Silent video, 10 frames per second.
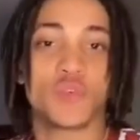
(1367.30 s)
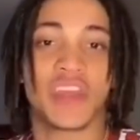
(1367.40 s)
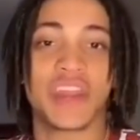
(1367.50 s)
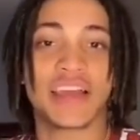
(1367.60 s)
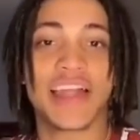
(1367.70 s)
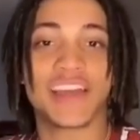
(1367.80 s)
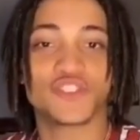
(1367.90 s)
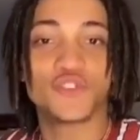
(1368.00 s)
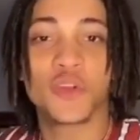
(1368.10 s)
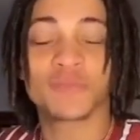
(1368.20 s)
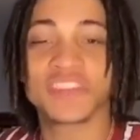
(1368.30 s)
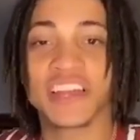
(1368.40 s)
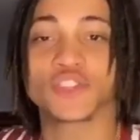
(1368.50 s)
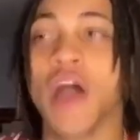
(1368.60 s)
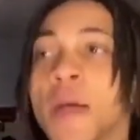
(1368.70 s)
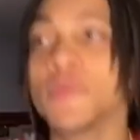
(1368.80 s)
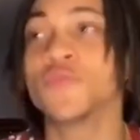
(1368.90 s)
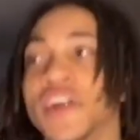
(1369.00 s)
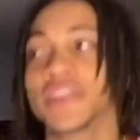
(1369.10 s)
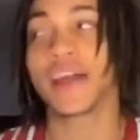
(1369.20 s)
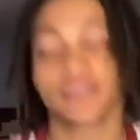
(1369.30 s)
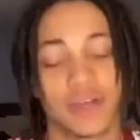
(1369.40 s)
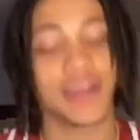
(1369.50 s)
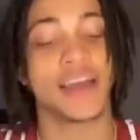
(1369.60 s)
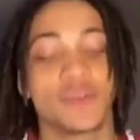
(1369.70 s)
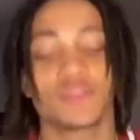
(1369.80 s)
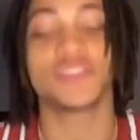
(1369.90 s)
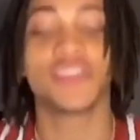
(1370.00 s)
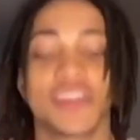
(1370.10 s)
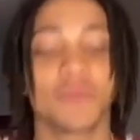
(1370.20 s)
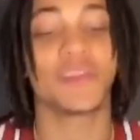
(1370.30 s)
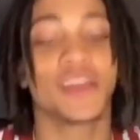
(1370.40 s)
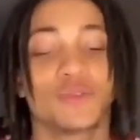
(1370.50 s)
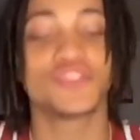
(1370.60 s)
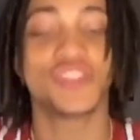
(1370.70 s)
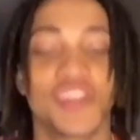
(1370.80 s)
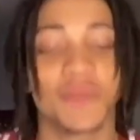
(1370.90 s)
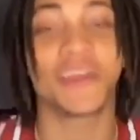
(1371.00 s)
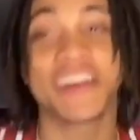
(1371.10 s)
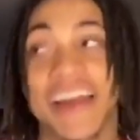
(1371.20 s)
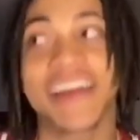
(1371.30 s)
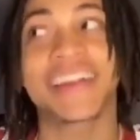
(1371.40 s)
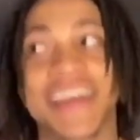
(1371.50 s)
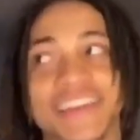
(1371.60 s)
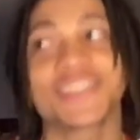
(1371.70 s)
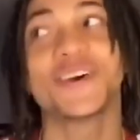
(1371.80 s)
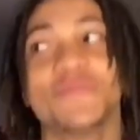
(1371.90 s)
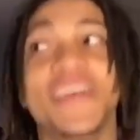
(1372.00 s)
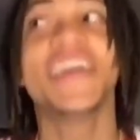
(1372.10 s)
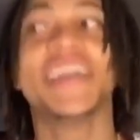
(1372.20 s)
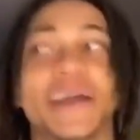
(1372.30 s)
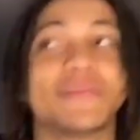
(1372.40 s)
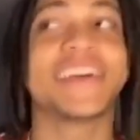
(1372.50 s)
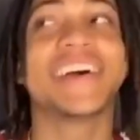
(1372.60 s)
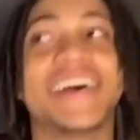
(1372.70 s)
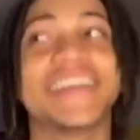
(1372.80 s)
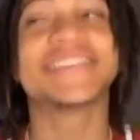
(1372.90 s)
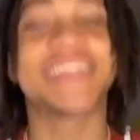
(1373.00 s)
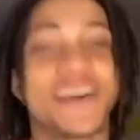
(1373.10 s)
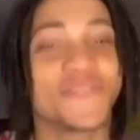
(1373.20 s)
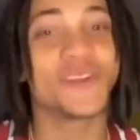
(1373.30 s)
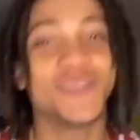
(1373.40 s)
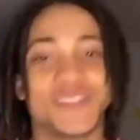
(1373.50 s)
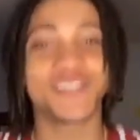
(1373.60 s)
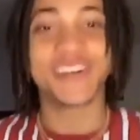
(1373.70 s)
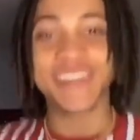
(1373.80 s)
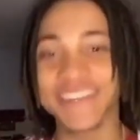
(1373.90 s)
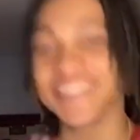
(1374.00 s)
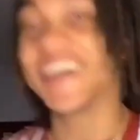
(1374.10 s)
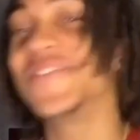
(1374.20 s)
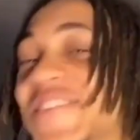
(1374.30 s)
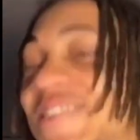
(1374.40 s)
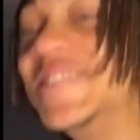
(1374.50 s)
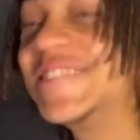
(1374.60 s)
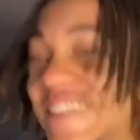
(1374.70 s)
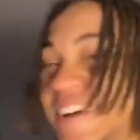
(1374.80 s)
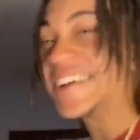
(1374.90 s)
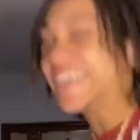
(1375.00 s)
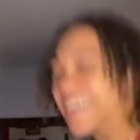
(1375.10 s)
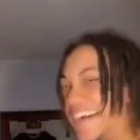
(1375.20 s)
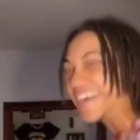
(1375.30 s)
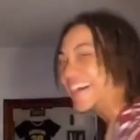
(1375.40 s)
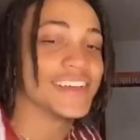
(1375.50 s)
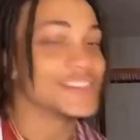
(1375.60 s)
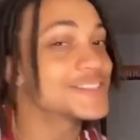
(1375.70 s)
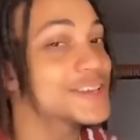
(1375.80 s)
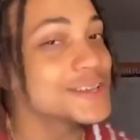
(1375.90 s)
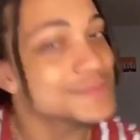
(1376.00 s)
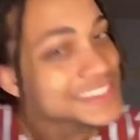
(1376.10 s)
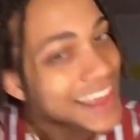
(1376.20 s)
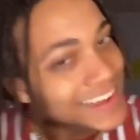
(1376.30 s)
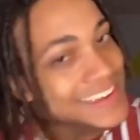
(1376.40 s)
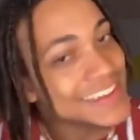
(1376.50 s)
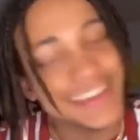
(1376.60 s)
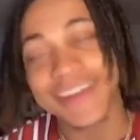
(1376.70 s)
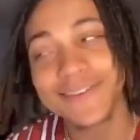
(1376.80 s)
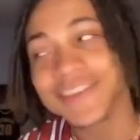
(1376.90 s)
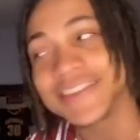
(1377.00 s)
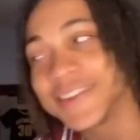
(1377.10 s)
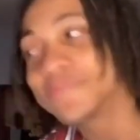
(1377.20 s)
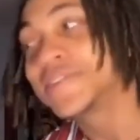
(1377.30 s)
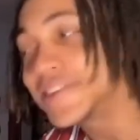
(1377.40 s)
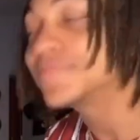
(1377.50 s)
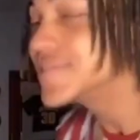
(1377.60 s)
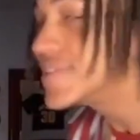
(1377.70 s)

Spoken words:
kid in class, you know what I'm saying? So I'll be running like, I know she looking at me, I know she looking at me. And then I glance up and I'll be like, this lap for you, shorty, this lap for you, shorty. Cause girls was acting like they wasn't impressed, but